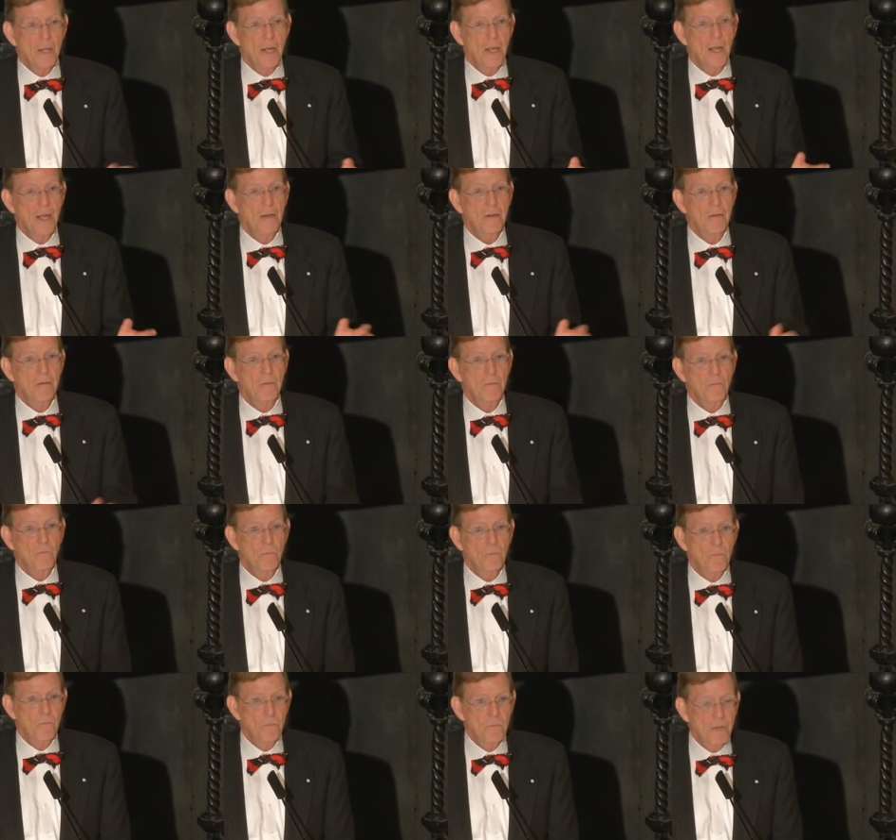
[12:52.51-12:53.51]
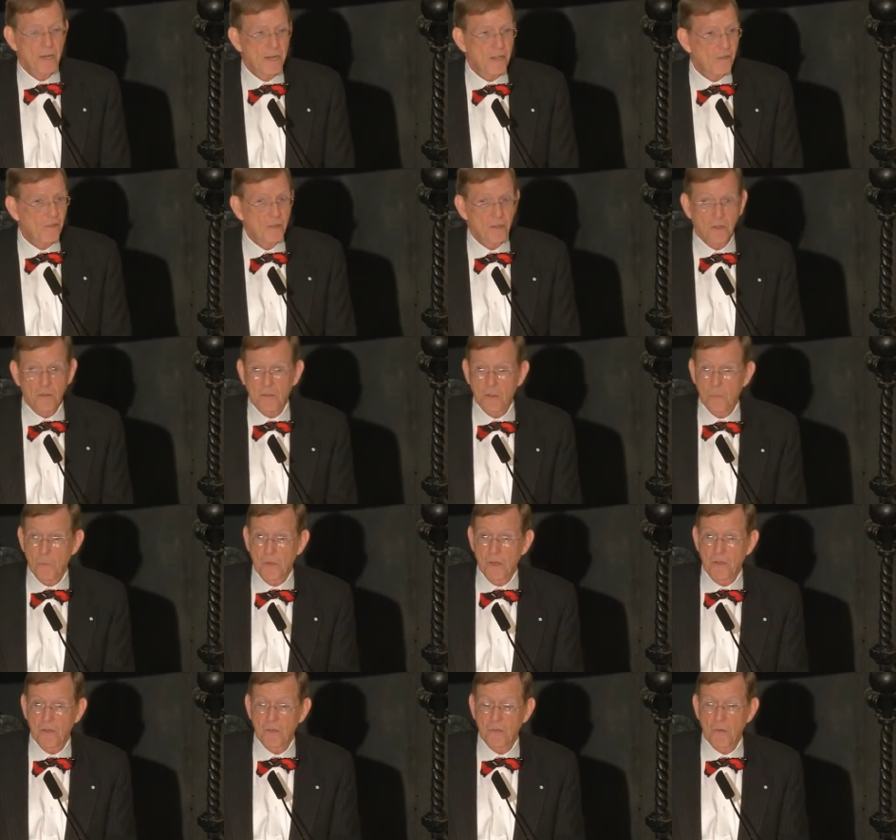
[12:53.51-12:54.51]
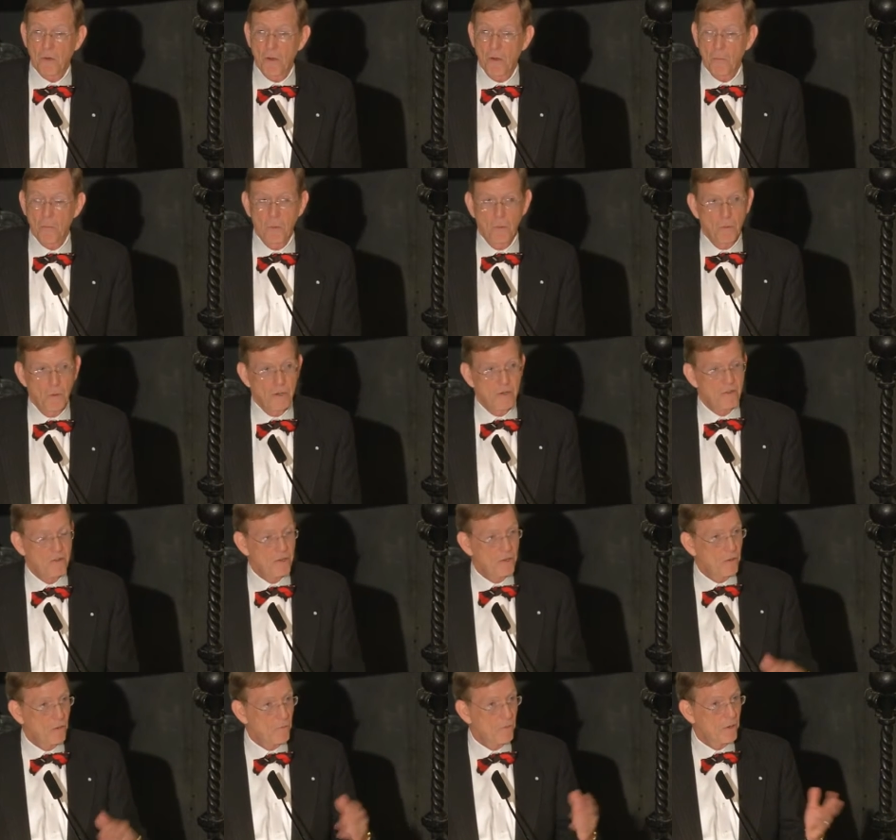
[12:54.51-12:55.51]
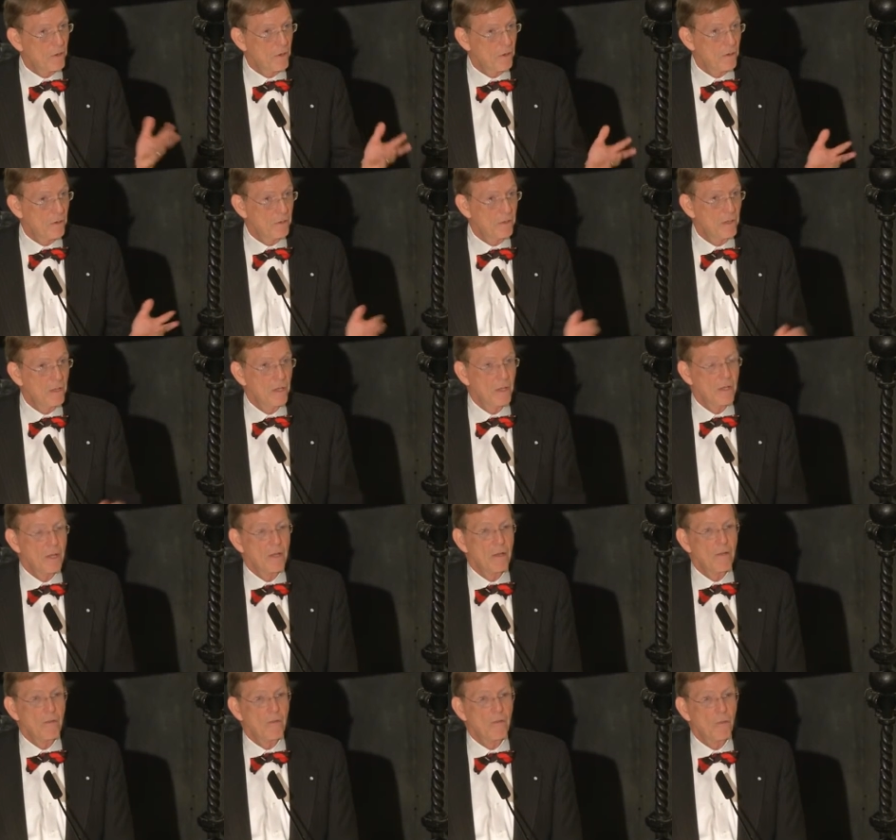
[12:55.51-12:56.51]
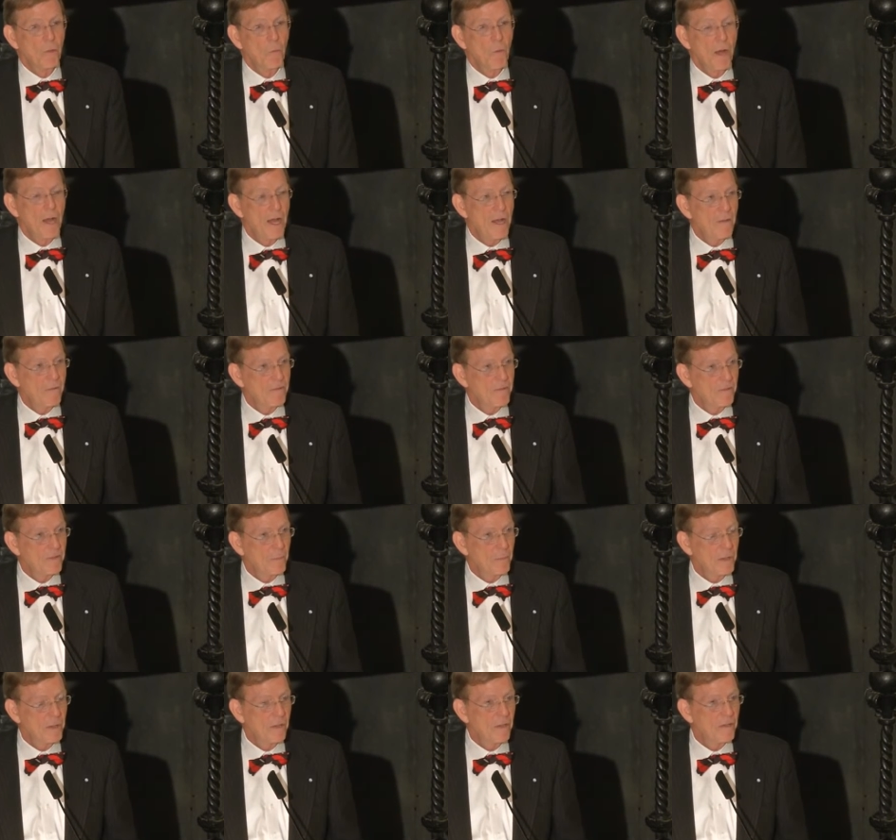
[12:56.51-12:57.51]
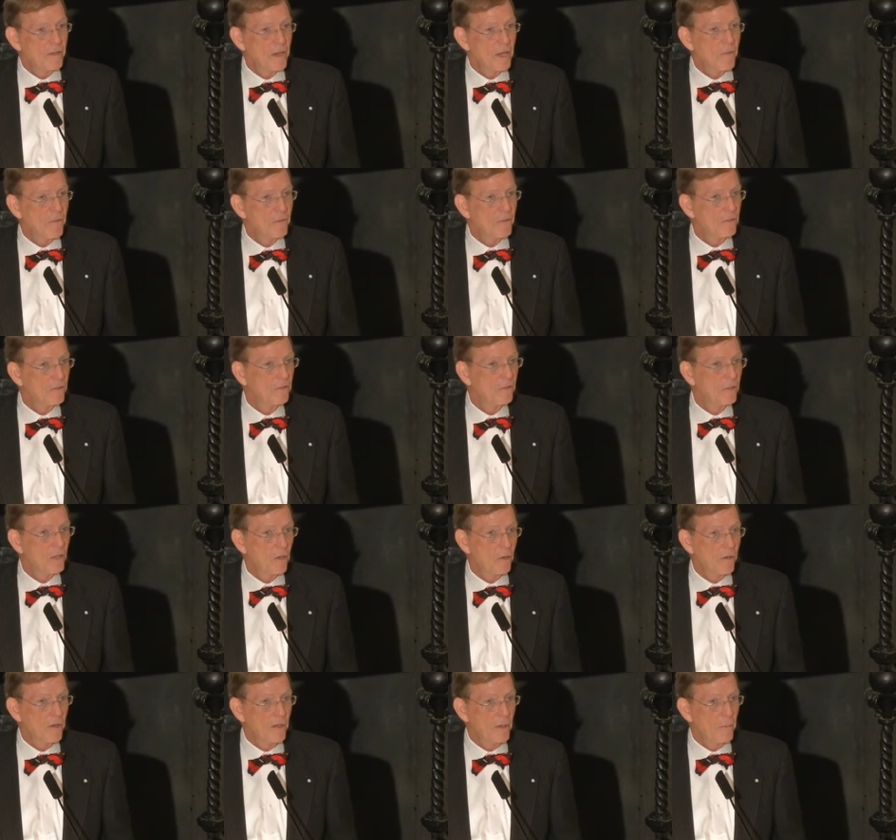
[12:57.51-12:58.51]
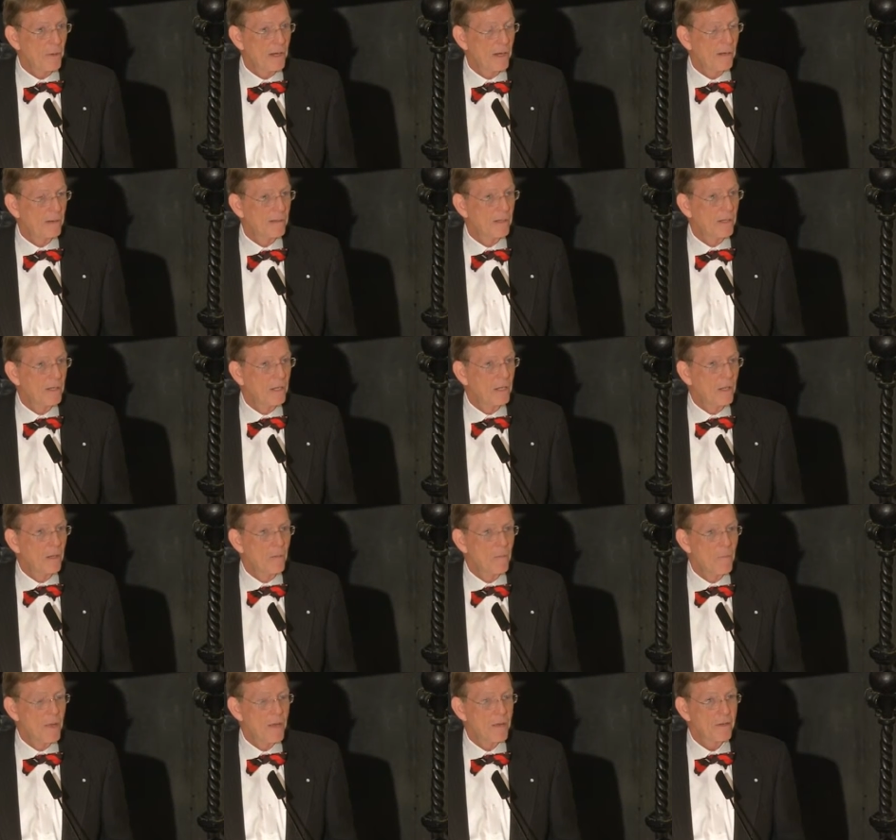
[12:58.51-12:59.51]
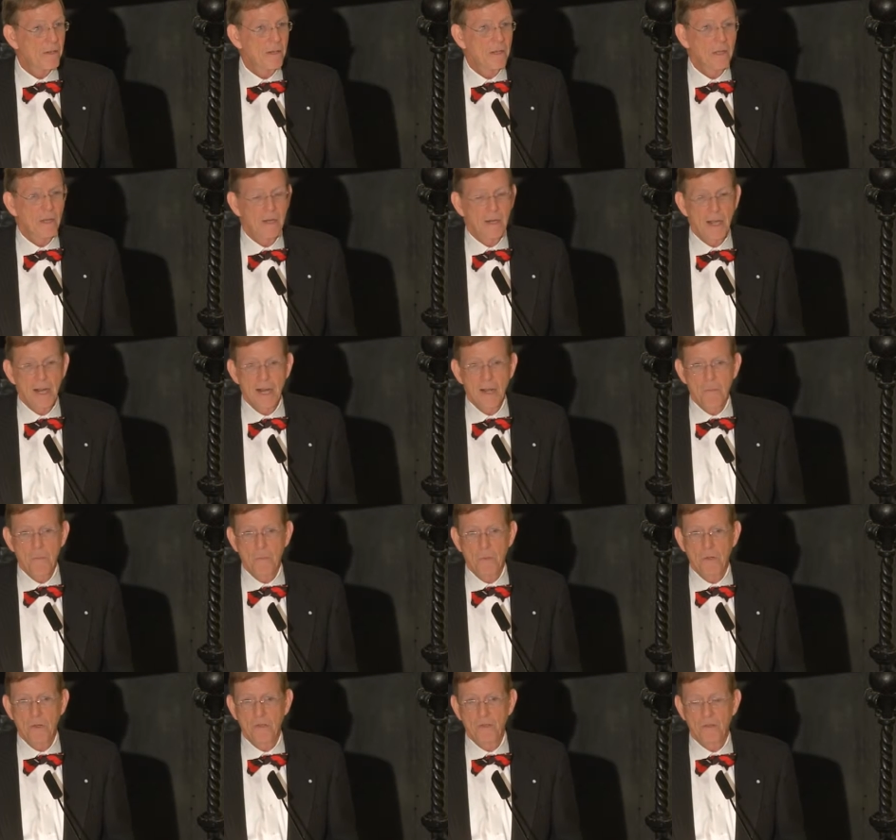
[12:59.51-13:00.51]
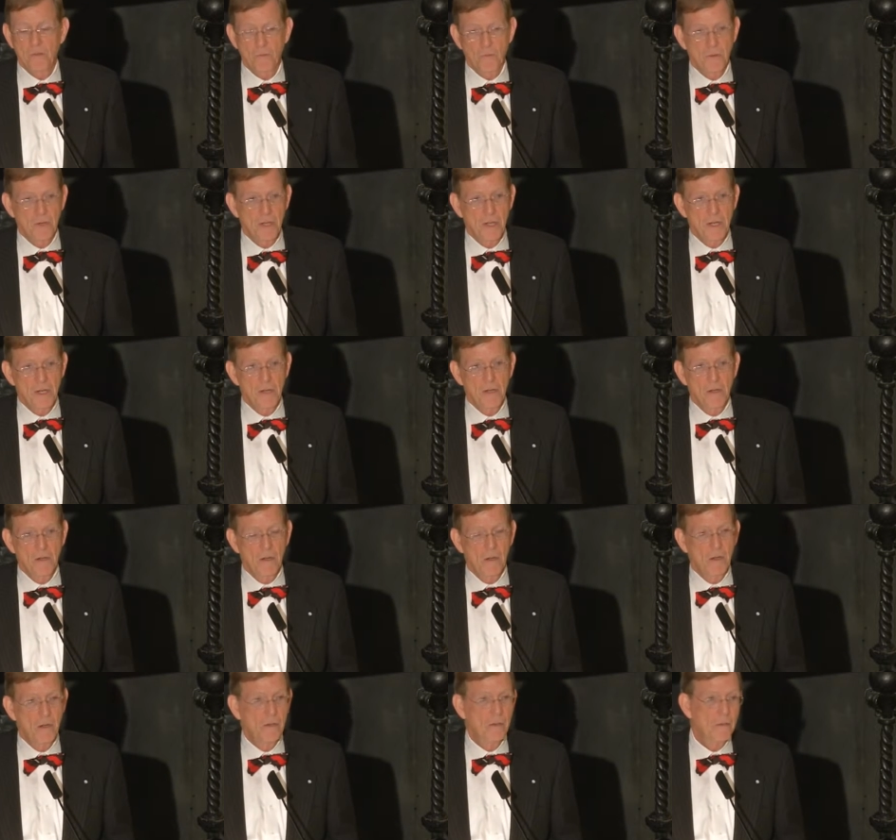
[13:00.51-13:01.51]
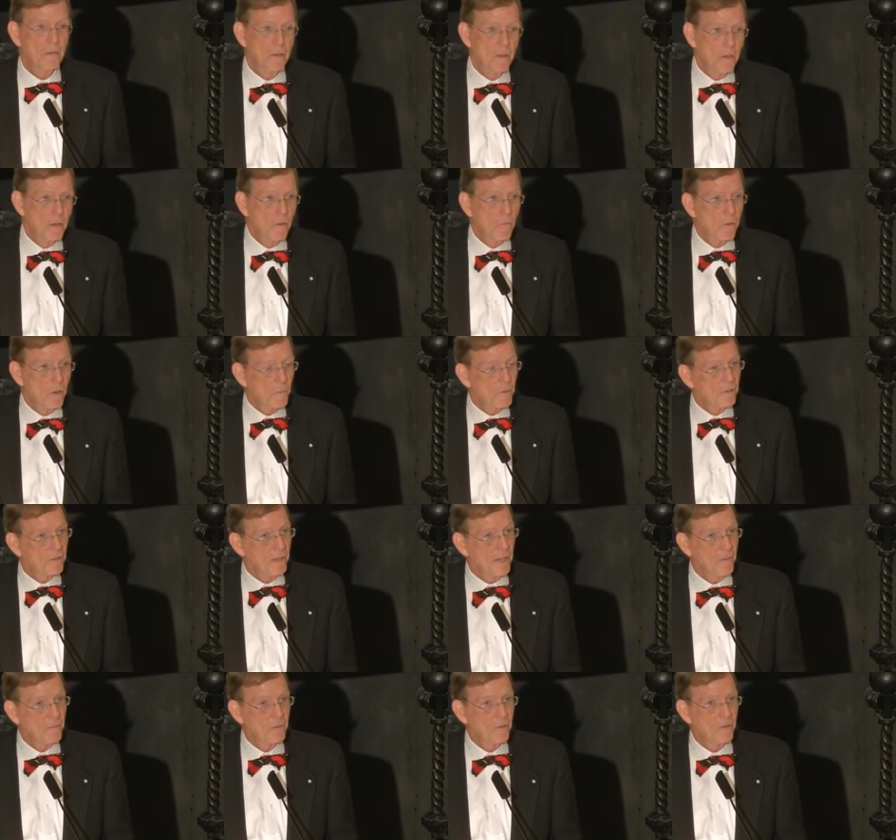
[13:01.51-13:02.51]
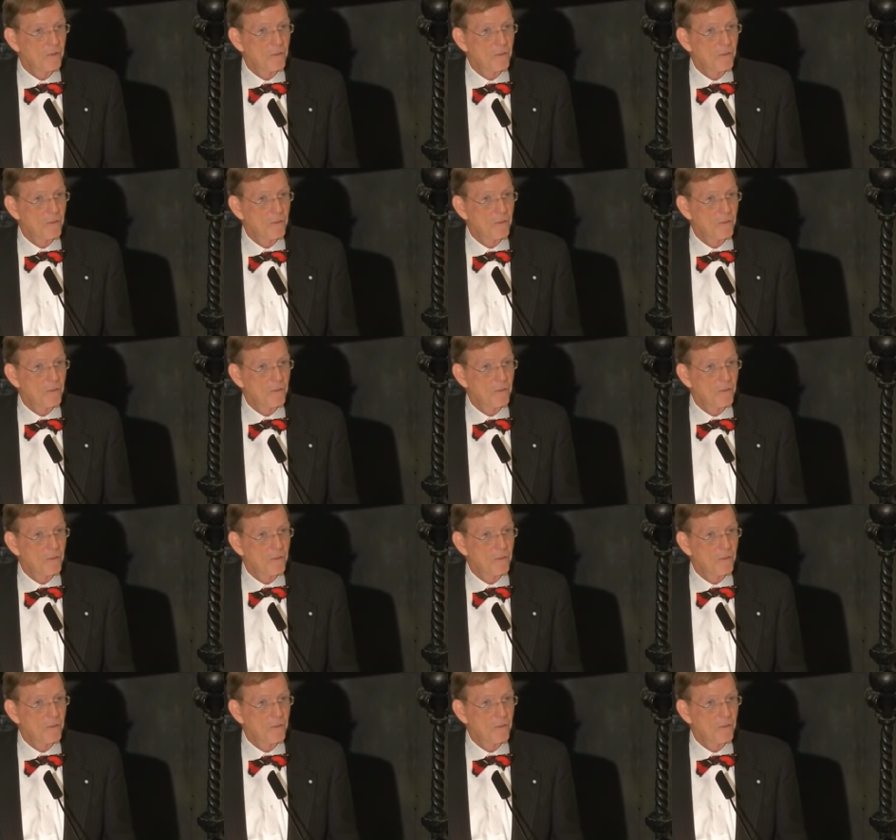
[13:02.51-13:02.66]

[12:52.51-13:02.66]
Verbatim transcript: At 96, a British strong point, she overheard the wives of some English officers talking about mounting an ambush raid on what was left of the